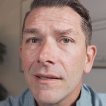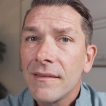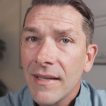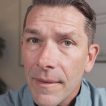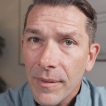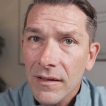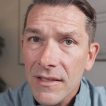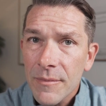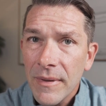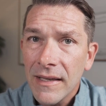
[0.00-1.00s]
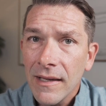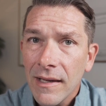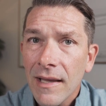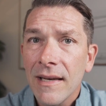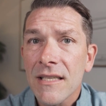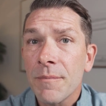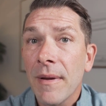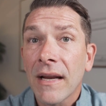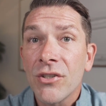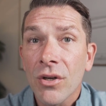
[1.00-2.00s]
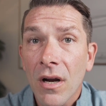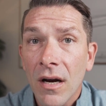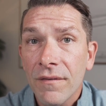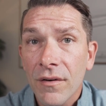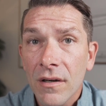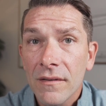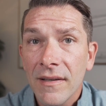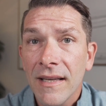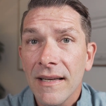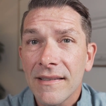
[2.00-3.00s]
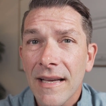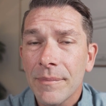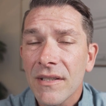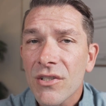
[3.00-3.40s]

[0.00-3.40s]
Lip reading: typically speaking, and expect your offer to get accepted.